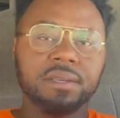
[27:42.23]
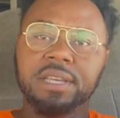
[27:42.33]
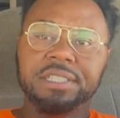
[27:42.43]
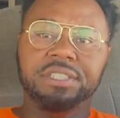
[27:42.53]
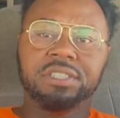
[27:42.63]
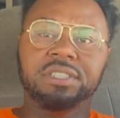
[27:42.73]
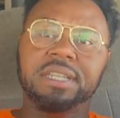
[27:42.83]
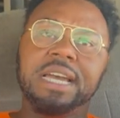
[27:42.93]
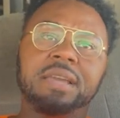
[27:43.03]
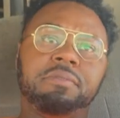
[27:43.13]
And just the
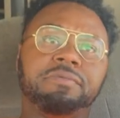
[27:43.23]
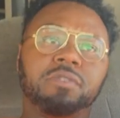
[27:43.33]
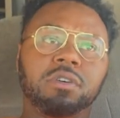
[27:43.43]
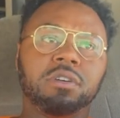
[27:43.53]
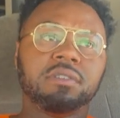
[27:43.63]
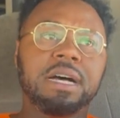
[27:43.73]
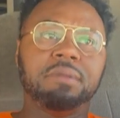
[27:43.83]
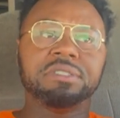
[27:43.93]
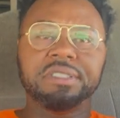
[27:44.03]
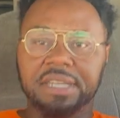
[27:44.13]
night before, I
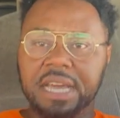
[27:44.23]
was in